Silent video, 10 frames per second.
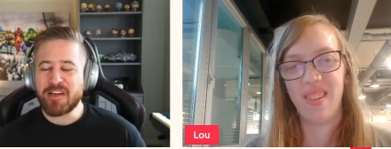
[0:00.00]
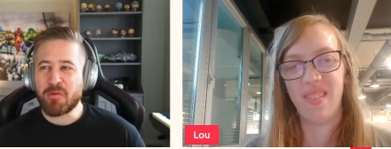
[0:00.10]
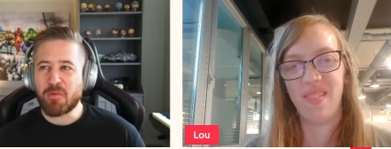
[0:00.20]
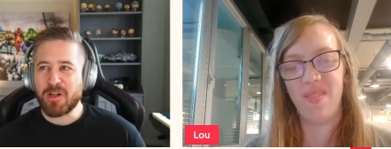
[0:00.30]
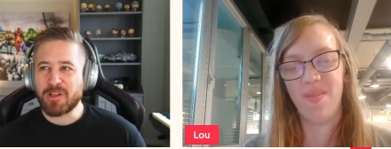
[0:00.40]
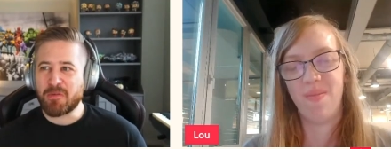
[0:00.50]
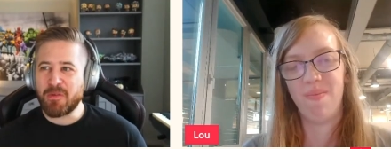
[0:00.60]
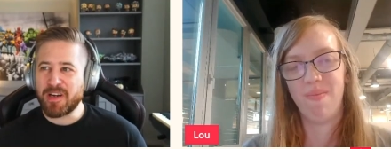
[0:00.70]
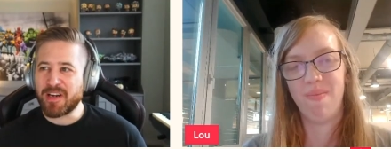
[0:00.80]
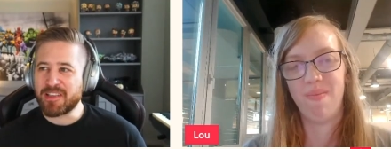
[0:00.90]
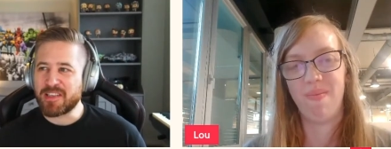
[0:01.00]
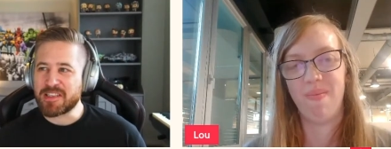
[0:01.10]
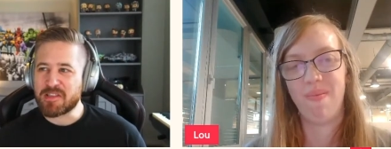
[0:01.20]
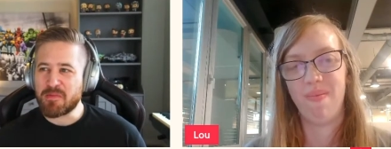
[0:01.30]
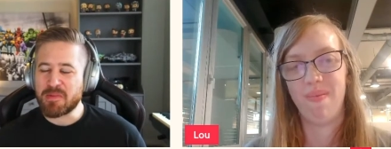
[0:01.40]
Speaker 1: world where there's so
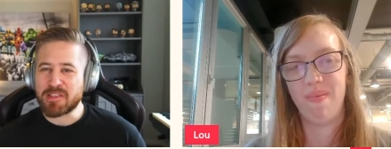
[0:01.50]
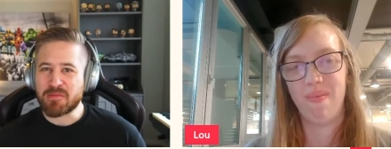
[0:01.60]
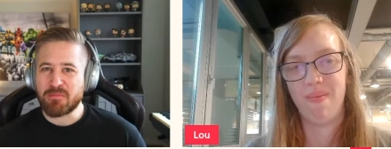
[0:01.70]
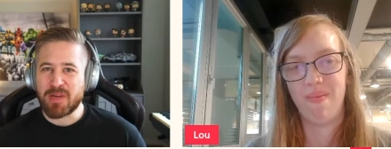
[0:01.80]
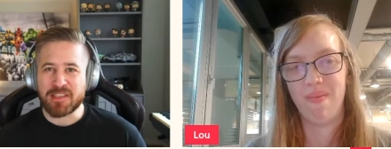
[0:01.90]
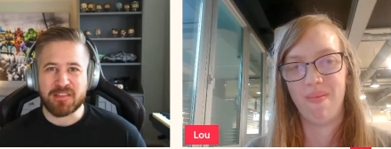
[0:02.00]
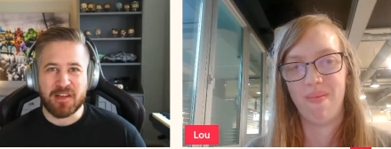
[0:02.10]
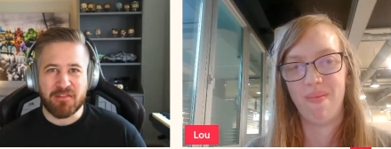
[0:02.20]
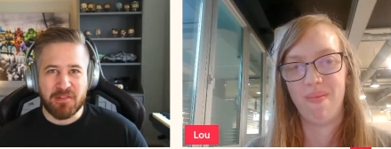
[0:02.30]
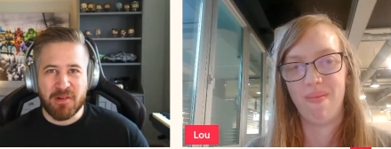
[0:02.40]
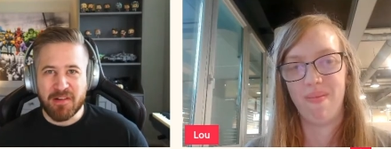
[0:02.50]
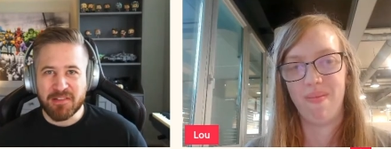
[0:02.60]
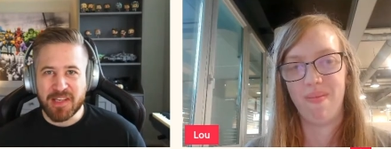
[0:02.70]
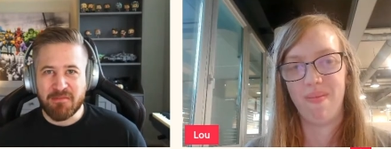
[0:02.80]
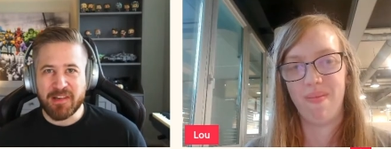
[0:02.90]
much bad stuff around, and
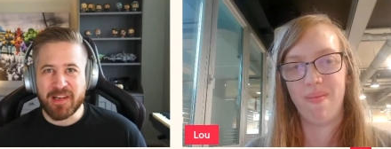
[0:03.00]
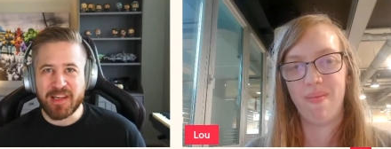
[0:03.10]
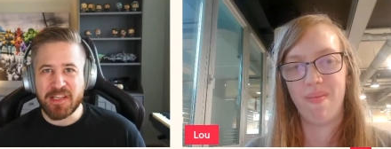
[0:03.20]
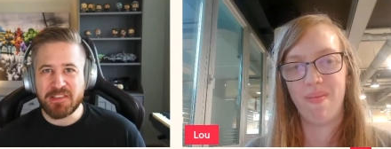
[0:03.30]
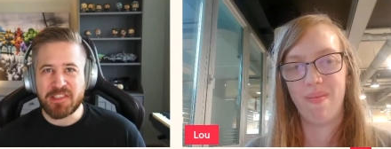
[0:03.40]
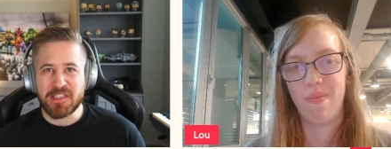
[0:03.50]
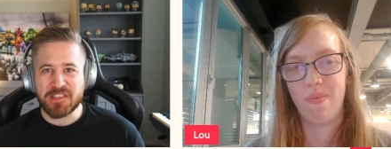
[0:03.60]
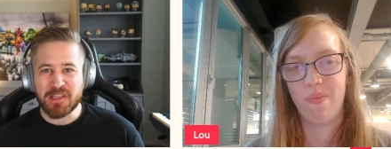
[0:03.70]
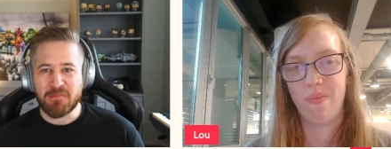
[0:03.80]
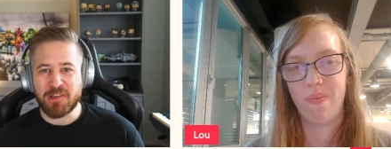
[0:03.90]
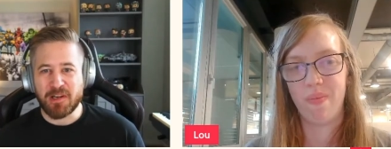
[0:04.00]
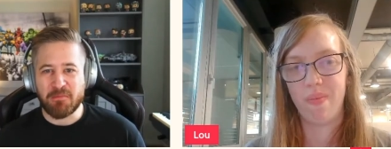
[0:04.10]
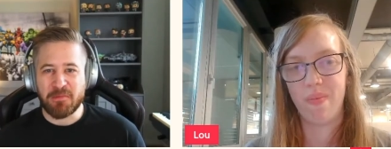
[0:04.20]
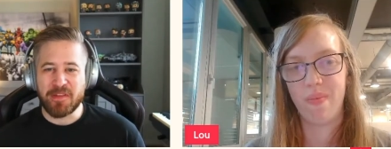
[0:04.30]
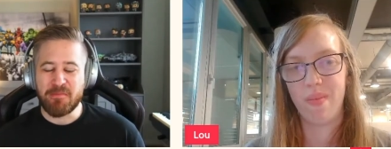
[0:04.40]
when I can cheer someone up with
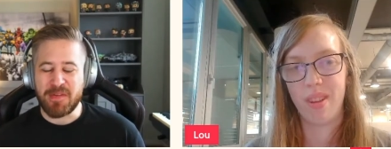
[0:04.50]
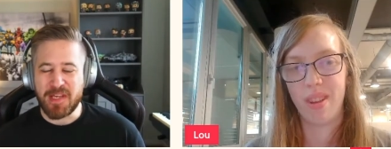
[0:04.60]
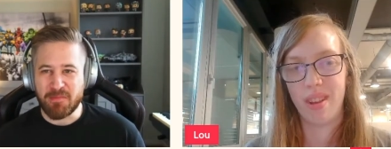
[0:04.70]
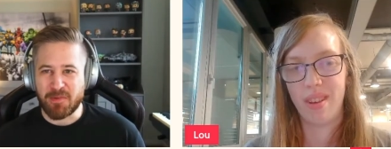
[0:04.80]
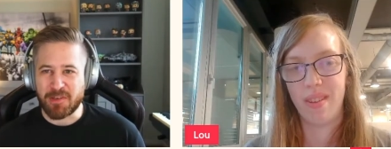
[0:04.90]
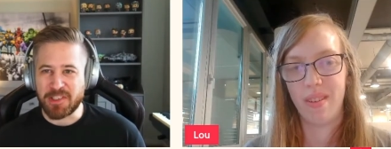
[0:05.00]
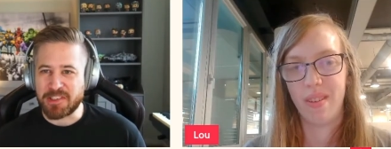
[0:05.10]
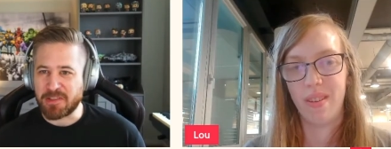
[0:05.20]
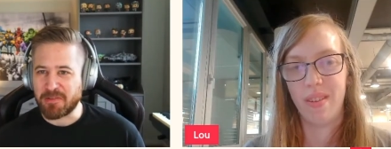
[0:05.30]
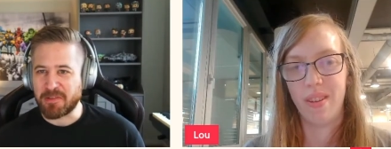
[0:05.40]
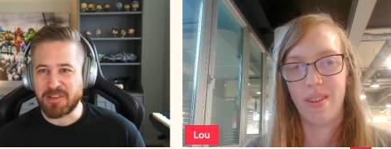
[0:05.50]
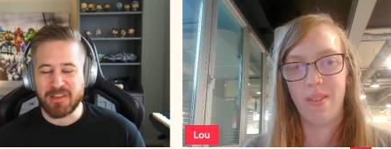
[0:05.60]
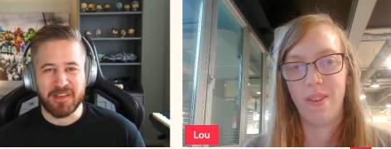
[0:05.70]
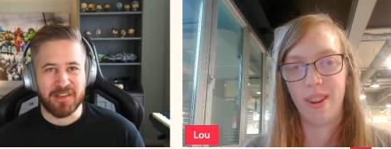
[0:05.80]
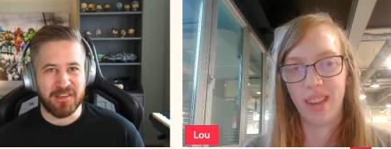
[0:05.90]
a meme or a joke,
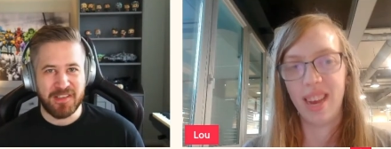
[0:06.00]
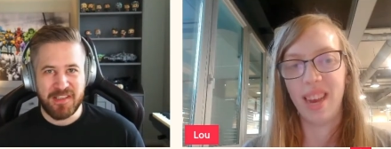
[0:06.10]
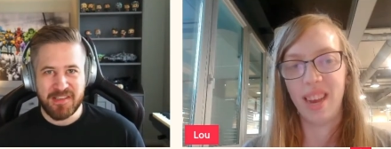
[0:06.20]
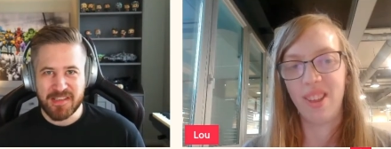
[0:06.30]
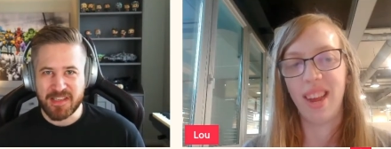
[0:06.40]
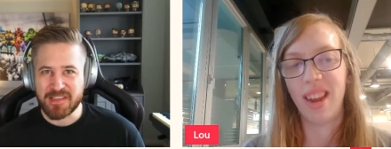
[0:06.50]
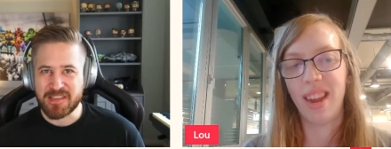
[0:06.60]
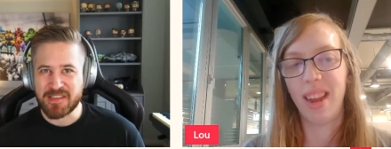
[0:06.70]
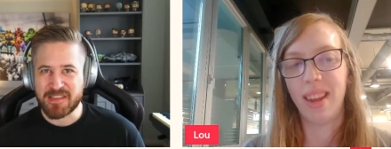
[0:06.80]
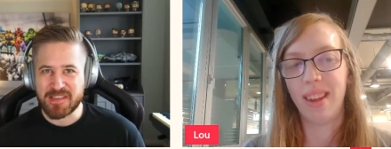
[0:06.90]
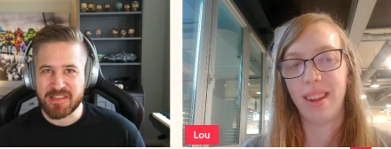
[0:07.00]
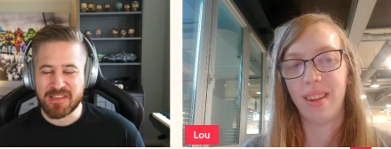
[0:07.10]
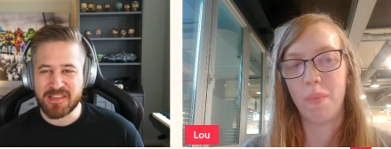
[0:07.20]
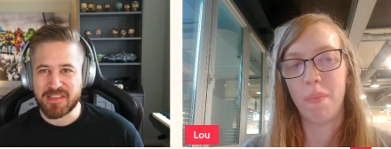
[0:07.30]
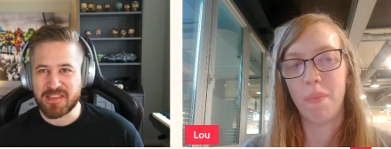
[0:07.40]
uh,
Speaker 2: yeah, exactly,
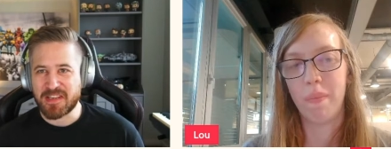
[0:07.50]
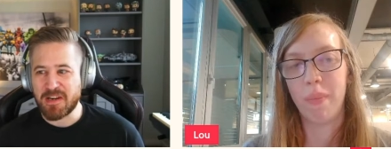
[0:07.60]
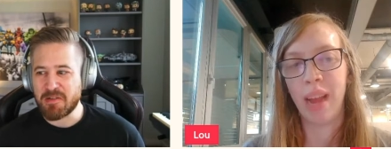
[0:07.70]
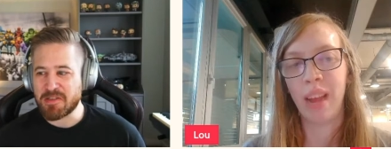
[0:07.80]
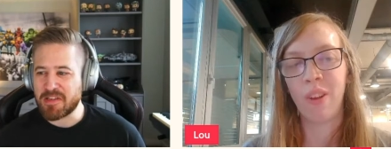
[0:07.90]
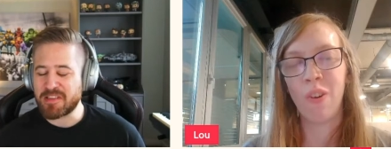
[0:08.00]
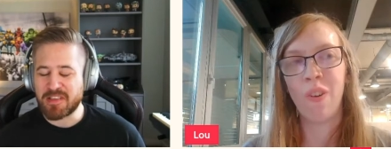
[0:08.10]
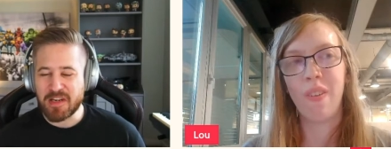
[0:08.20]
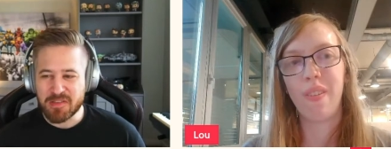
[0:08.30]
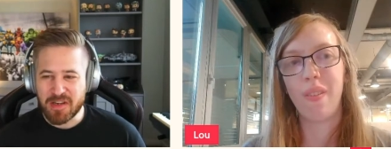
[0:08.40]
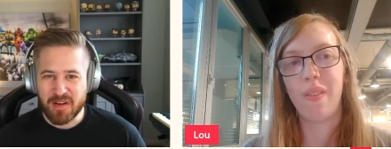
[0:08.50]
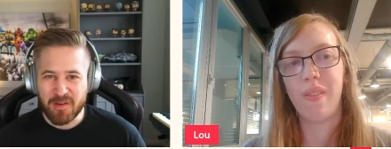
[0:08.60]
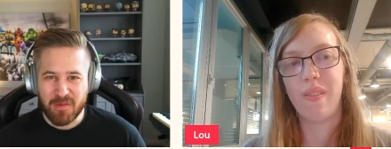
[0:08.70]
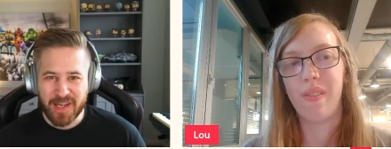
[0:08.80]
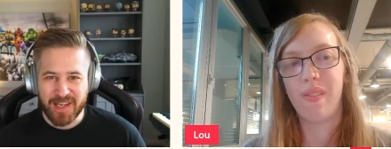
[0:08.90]
Speaker 1: goes my goal, goes a long
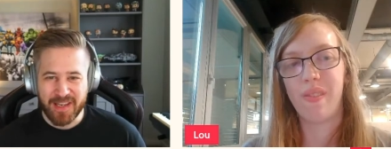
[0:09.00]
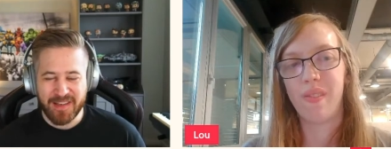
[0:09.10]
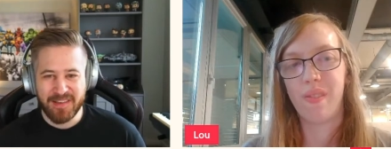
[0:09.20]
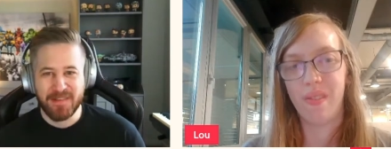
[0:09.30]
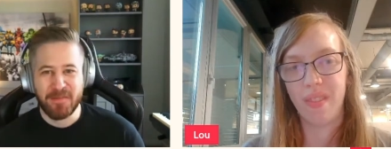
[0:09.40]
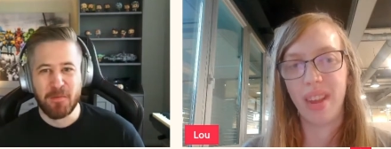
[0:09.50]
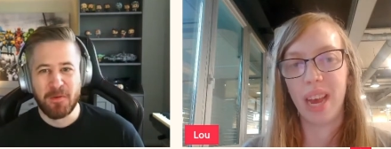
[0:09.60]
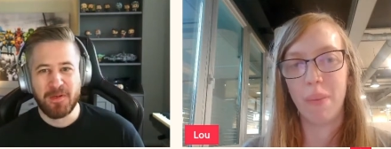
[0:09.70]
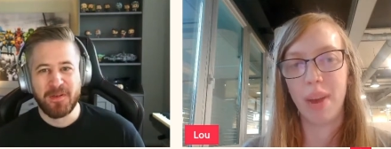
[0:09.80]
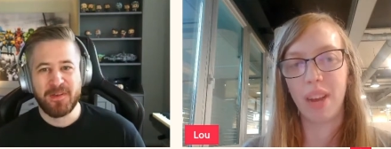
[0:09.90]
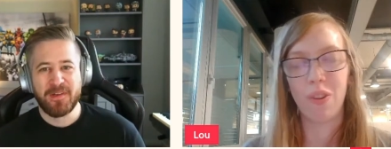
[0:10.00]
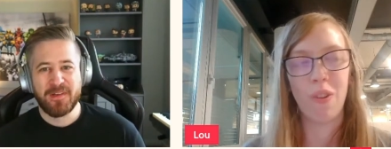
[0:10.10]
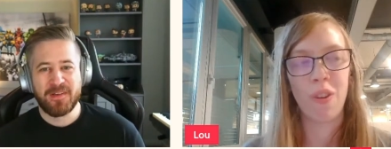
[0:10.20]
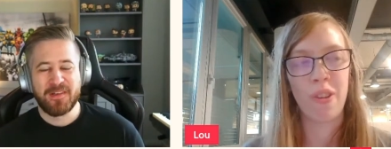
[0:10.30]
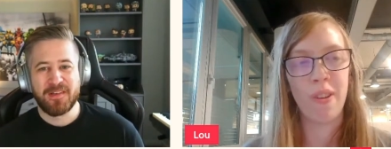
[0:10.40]
way.
Speaker 2: Yeah, my
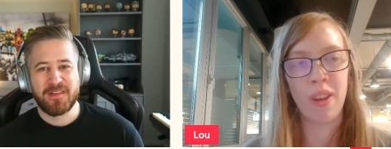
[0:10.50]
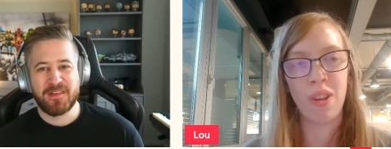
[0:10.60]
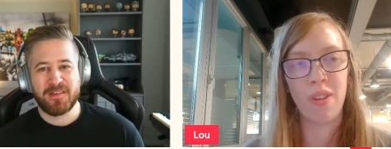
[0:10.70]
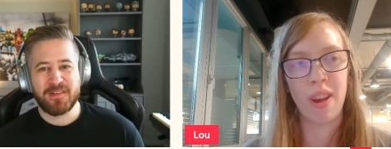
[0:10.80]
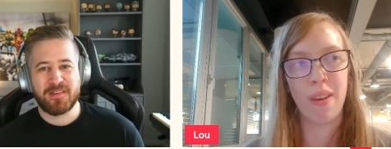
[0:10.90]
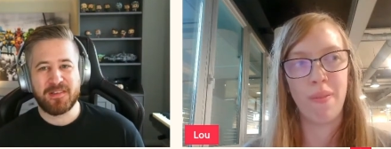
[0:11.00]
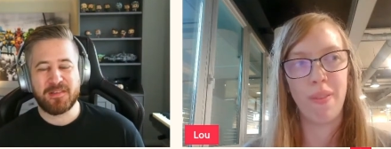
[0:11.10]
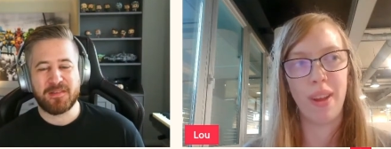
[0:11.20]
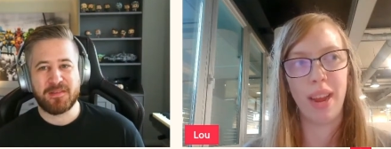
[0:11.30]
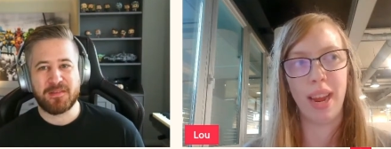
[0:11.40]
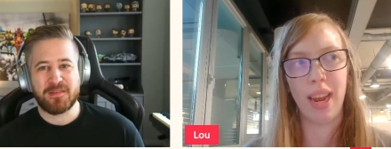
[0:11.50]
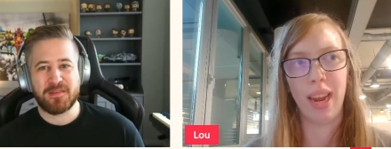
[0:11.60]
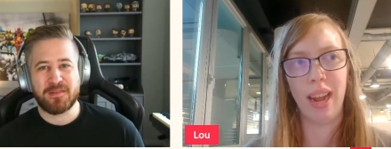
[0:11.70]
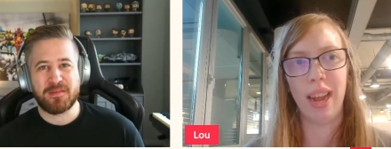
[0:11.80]
goal is always to have a